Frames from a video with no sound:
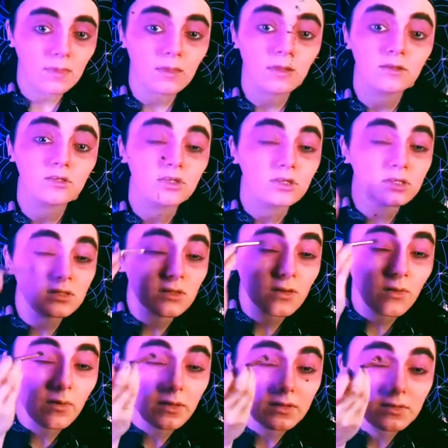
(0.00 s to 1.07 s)
Just the
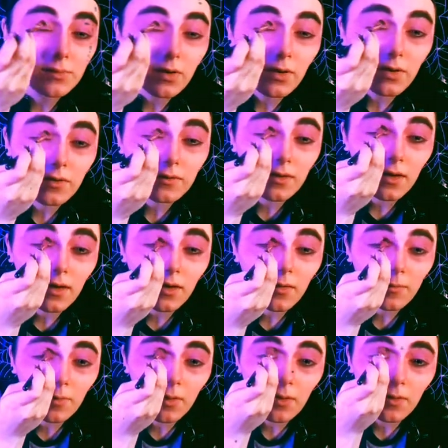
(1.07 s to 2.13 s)
crease part, that up
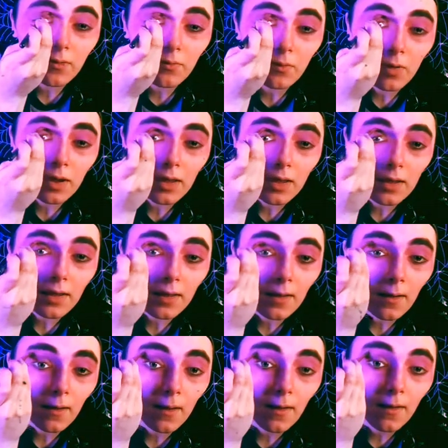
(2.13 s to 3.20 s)
part right here,
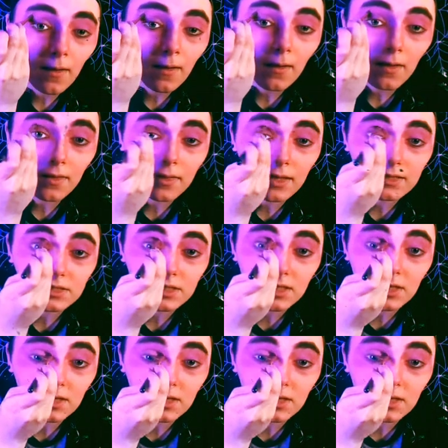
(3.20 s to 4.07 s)
and that's it.